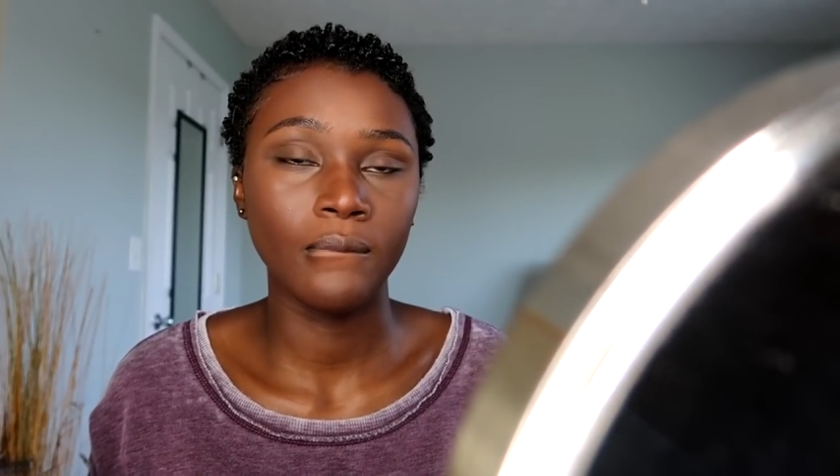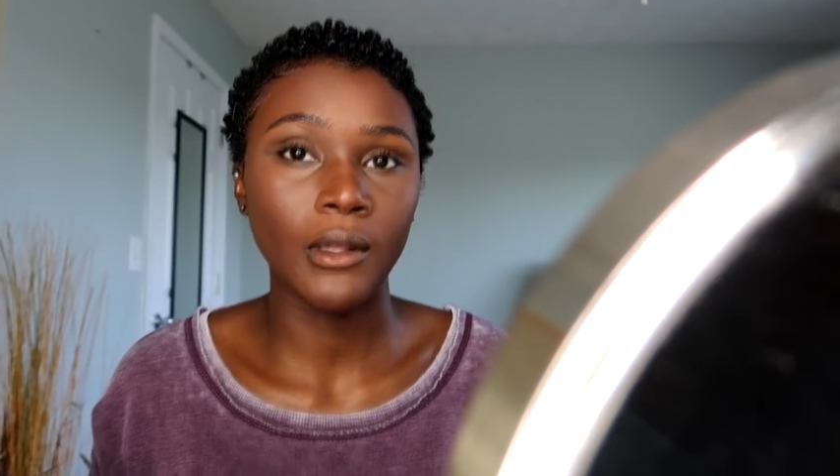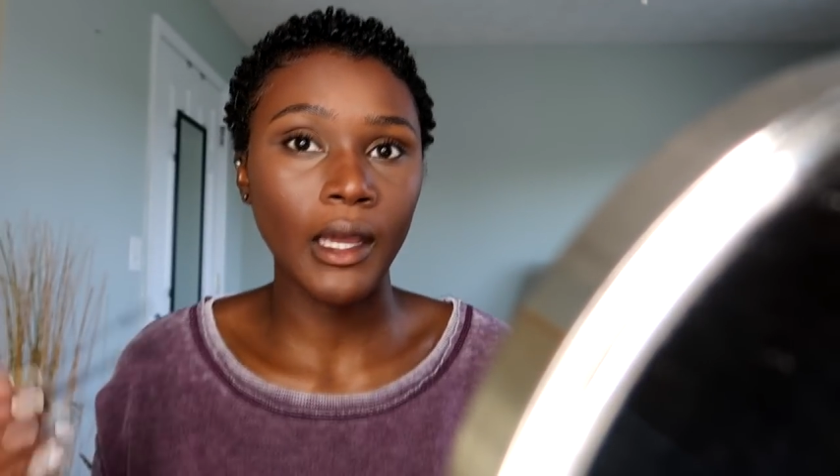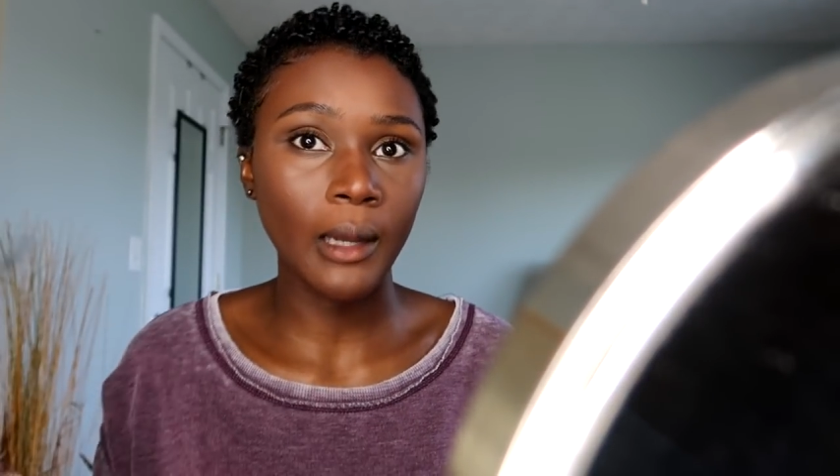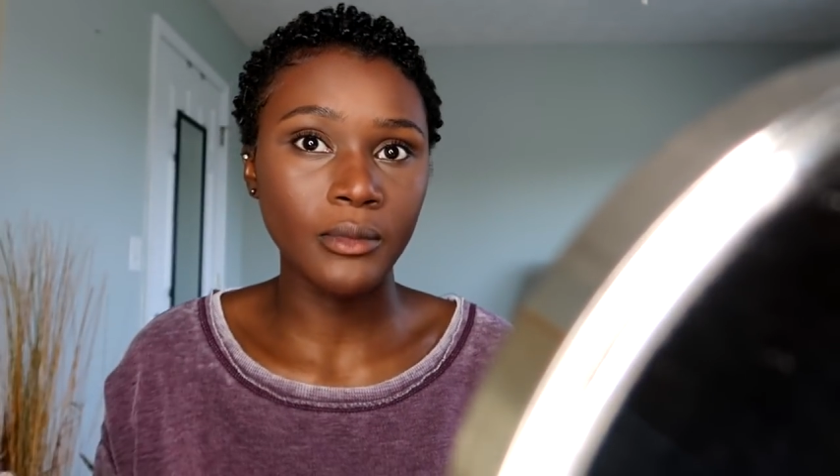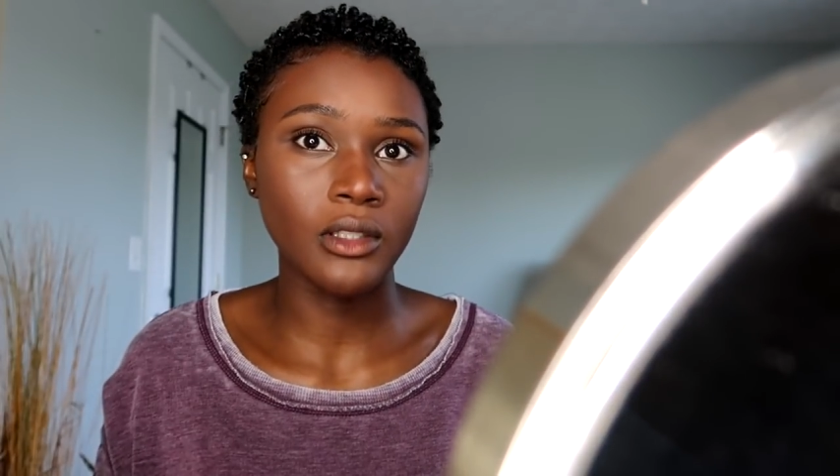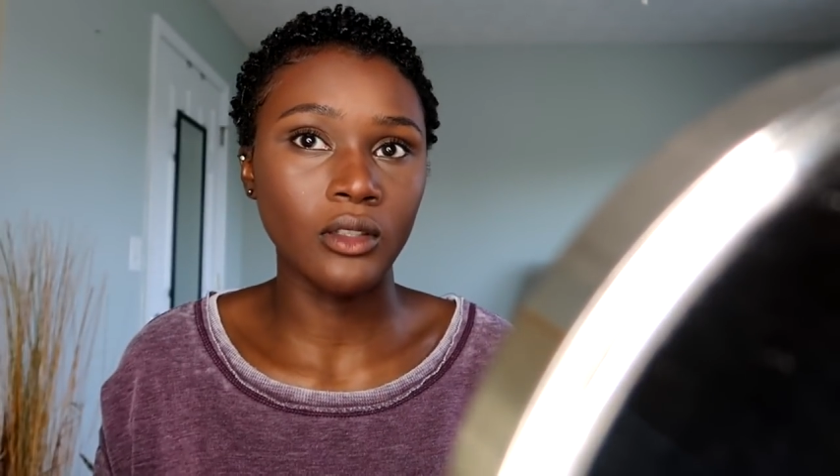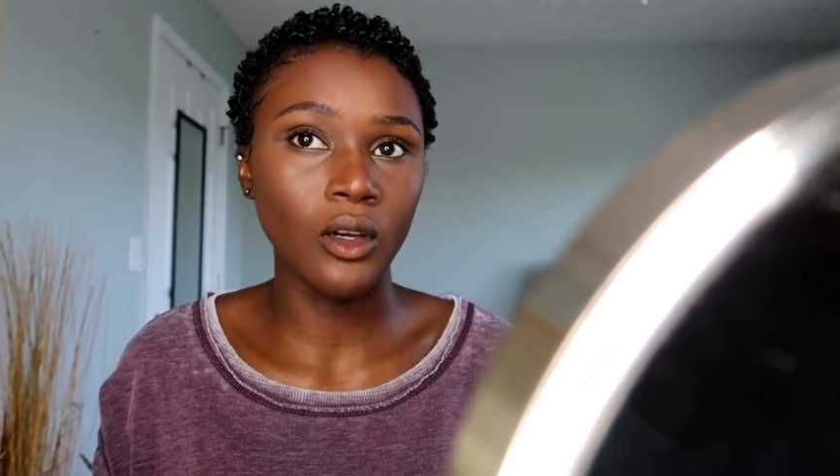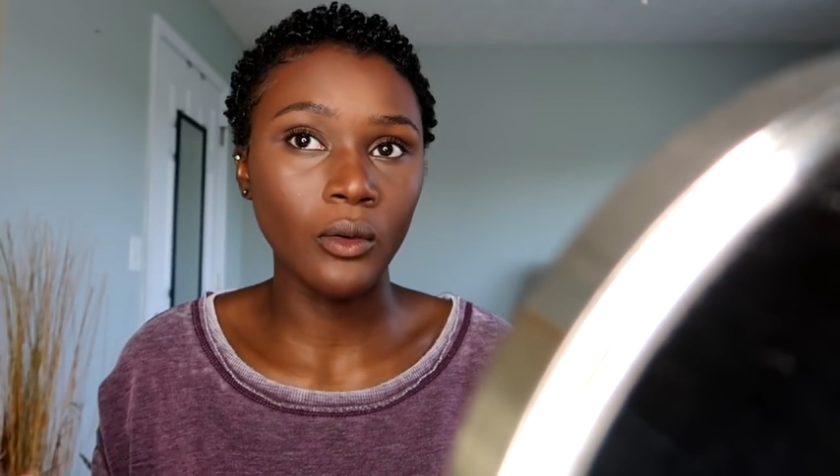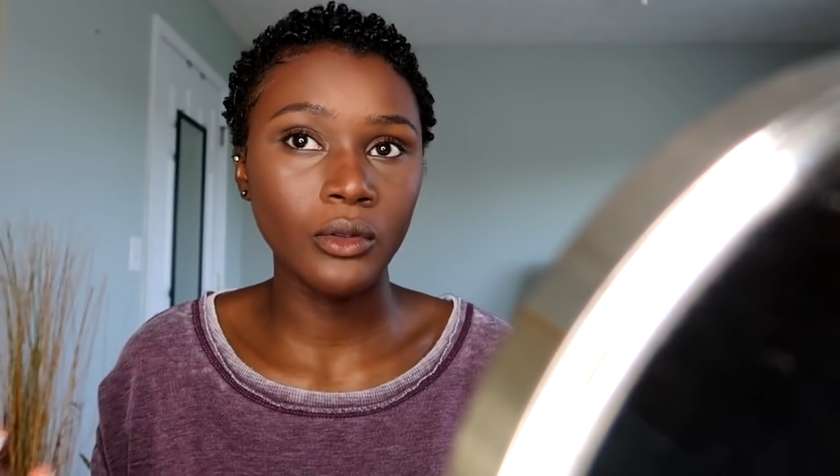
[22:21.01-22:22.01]
like I'm
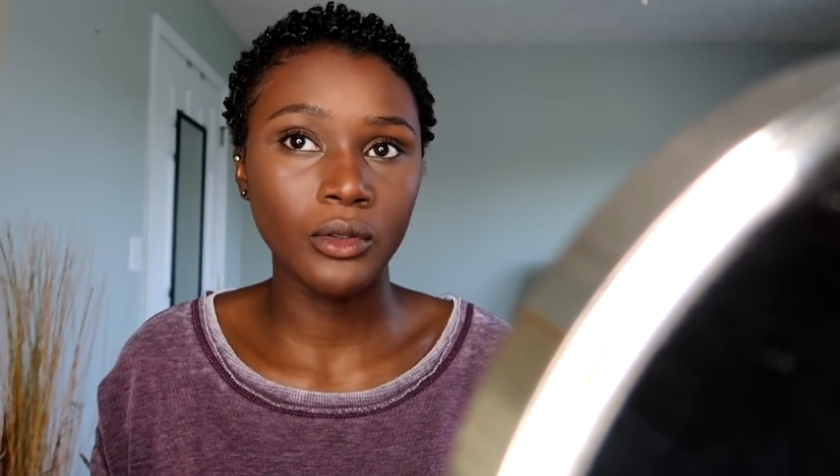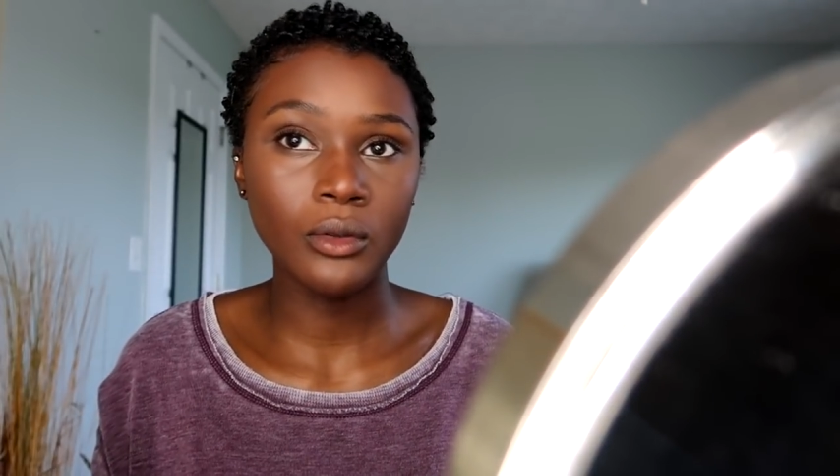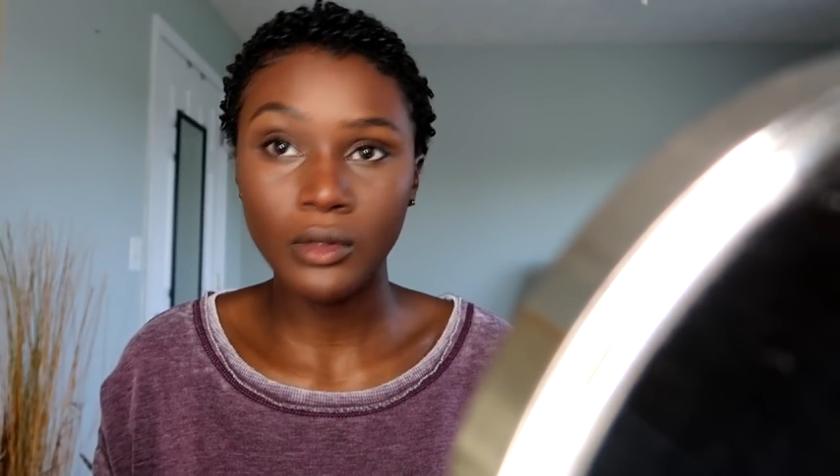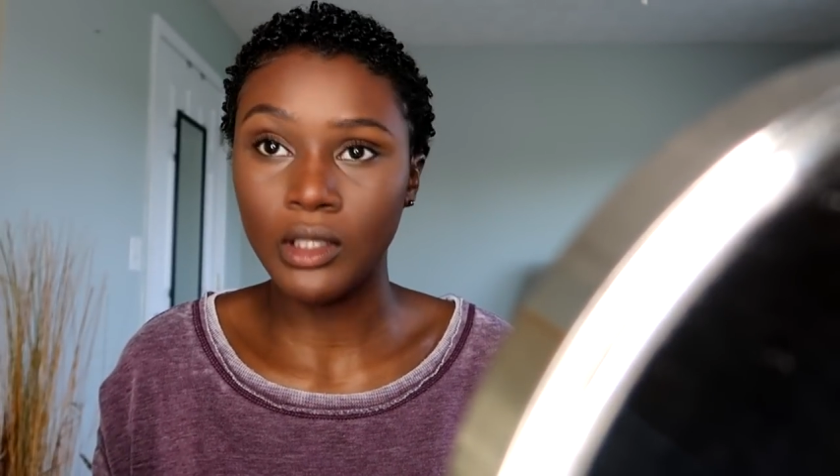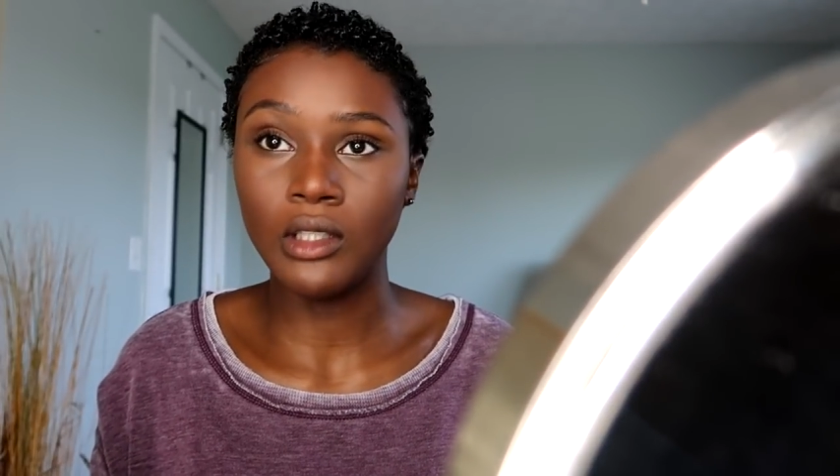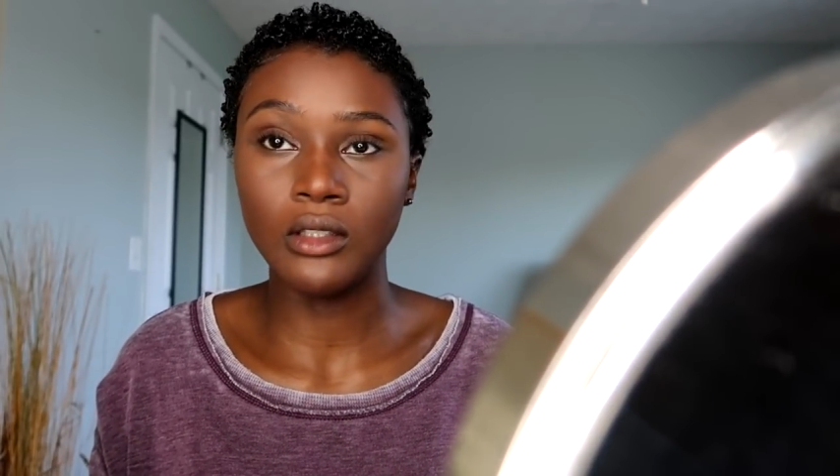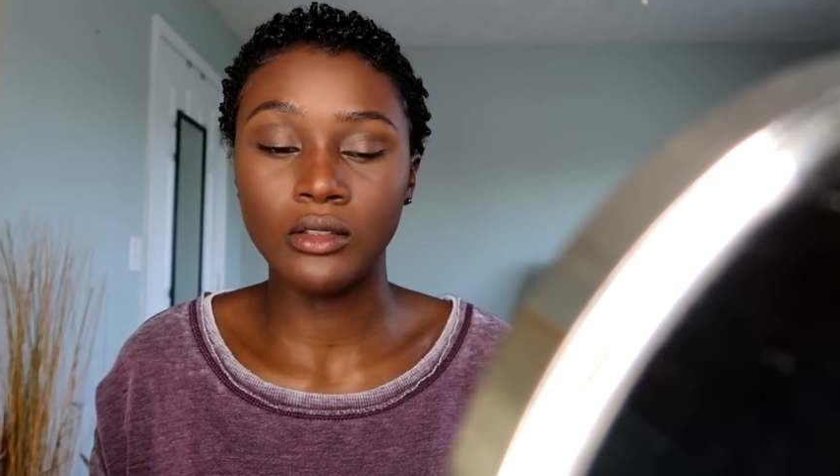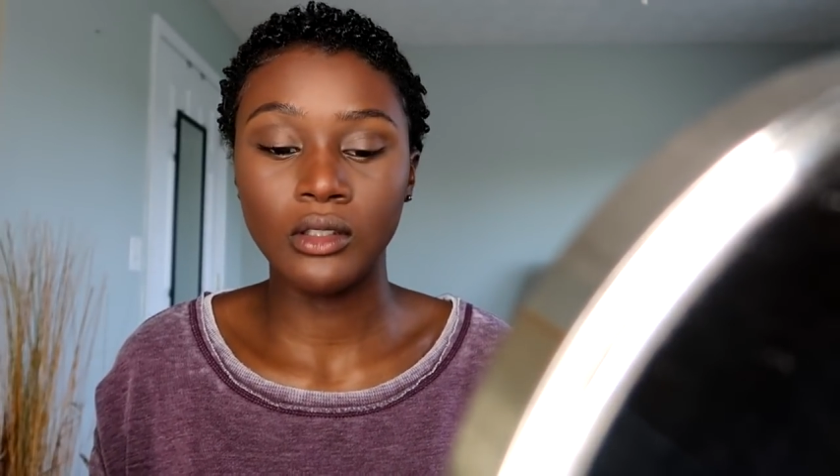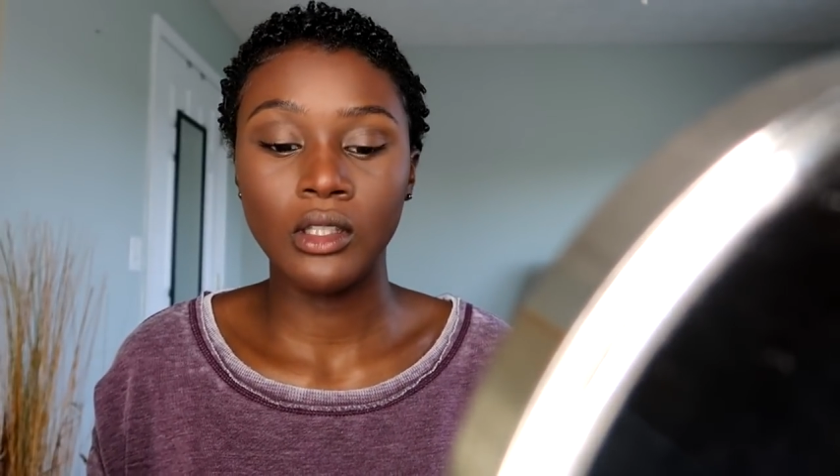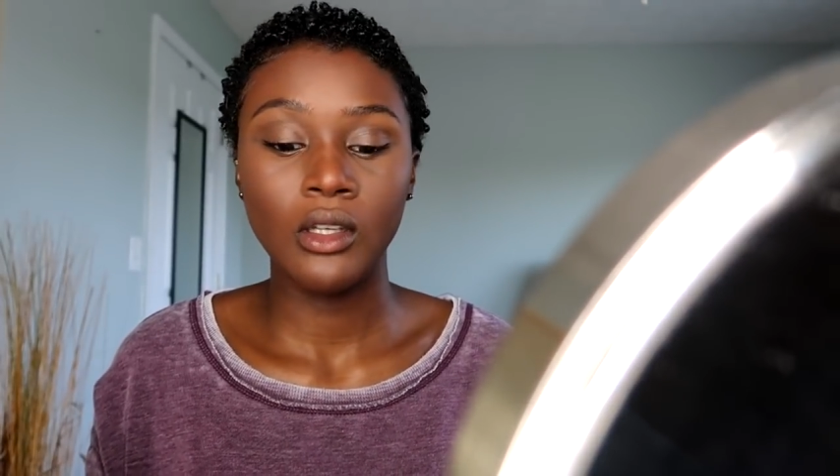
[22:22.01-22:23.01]
just going through things,